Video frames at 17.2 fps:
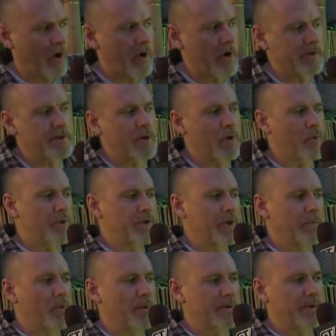Alright, so what
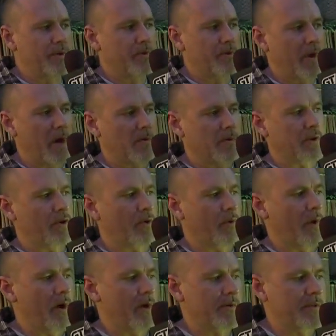Jamie wants to do now is look
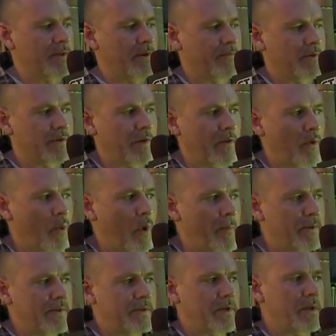around and see if there's other
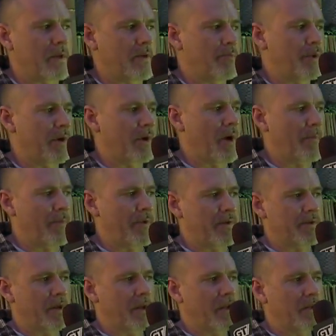weapons that he can pick up,
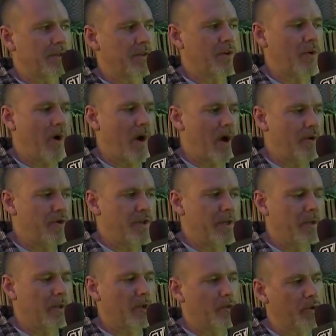things that he can scrounge.
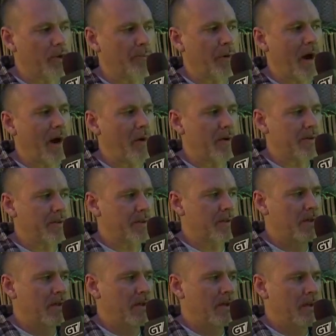He can loot the pirates.